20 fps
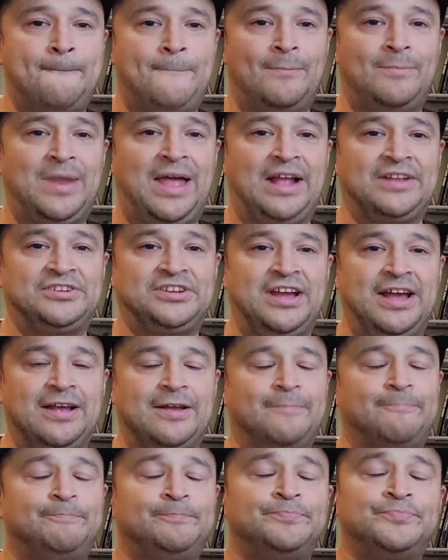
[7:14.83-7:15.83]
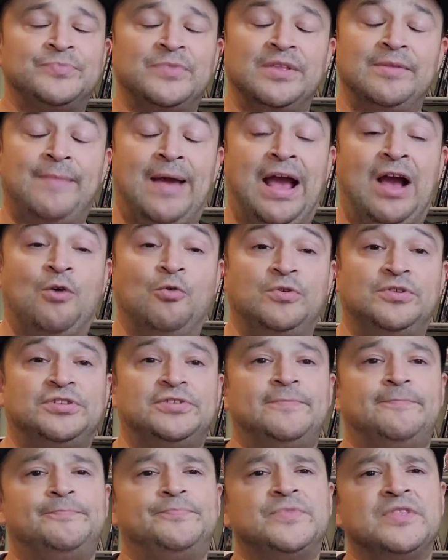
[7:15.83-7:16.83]
blackjack, out.
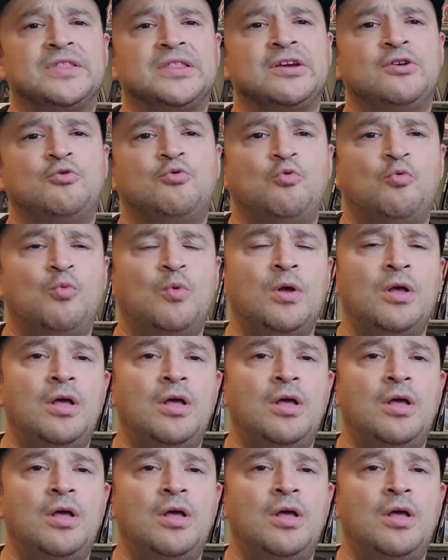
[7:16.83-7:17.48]
So,